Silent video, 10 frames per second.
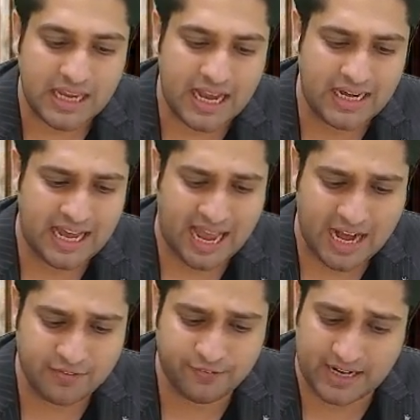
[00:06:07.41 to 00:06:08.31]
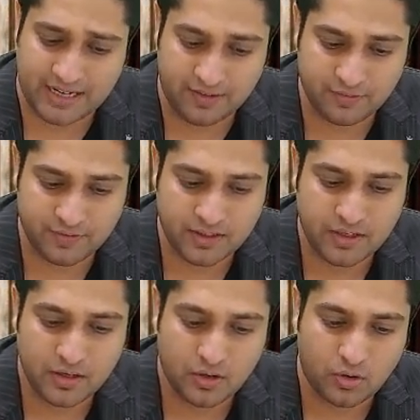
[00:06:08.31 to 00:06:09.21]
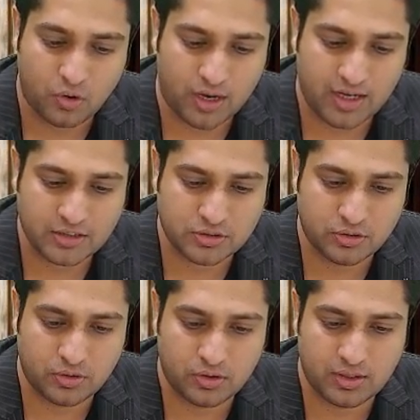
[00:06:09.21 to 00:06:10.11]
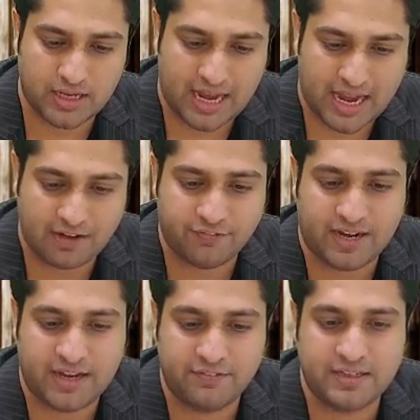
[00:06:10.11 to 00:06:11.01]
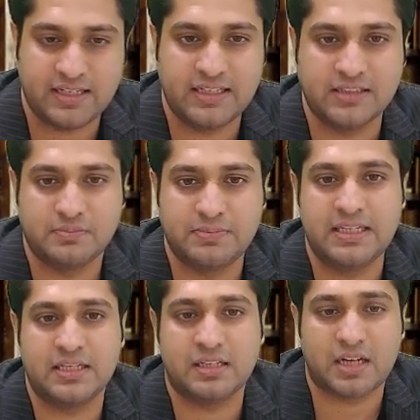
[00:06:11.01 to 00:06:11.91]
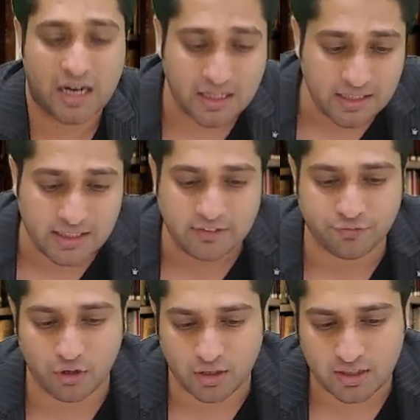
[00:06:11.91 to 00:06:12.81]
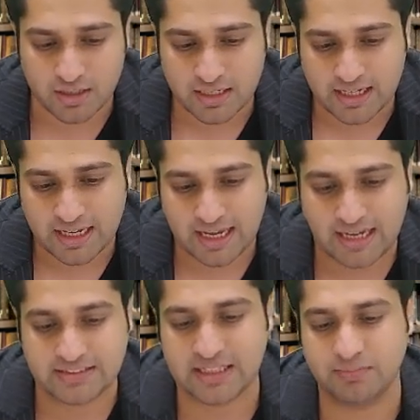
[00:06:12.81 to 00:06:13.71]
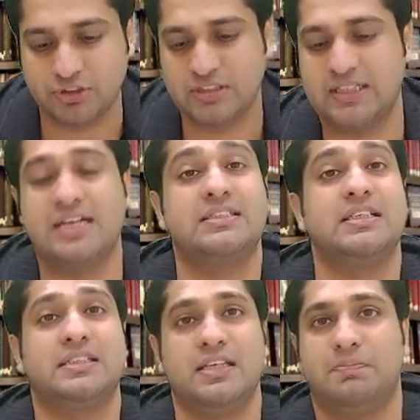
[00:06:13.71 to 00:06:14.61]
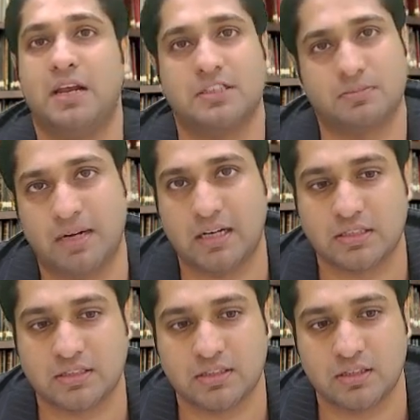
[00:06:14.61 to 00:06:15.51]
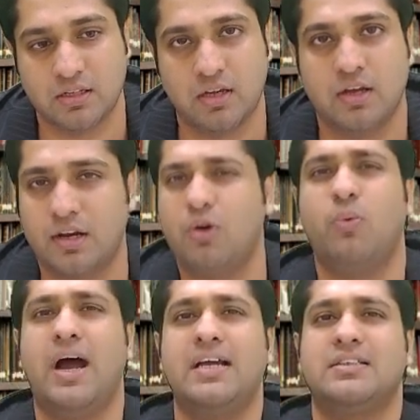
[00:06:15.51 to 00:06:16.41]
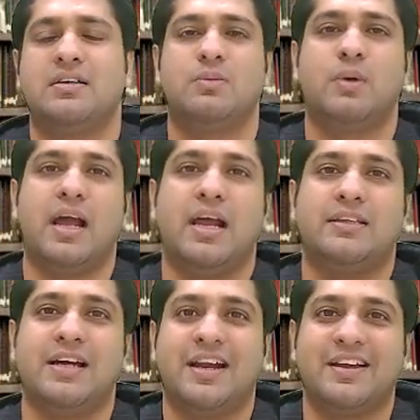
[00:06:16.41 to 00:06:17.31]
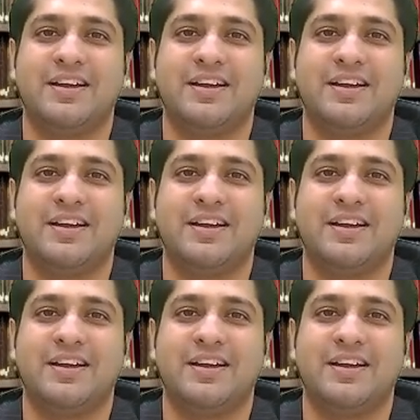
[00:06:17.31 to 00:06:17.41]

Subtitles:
And hack 5, okay, so hack 5 is be a hungry for exemption, that is 60 plus marks. Now why, sir, why like that?